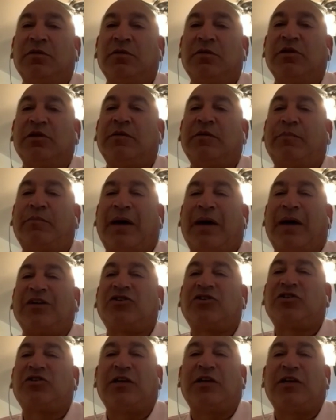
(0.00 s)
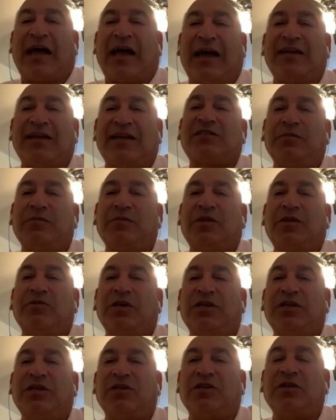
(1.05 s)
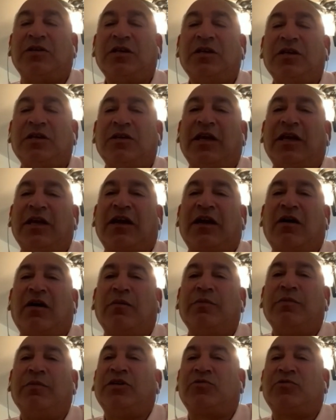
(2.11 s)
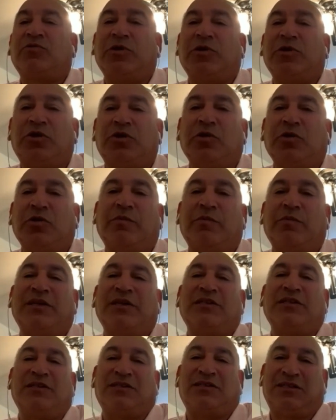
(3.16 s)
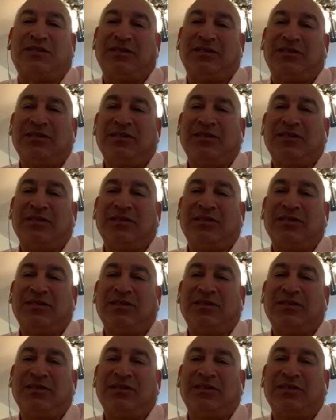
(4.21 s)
The passion has to be the reason. It can't be just we're doing a business.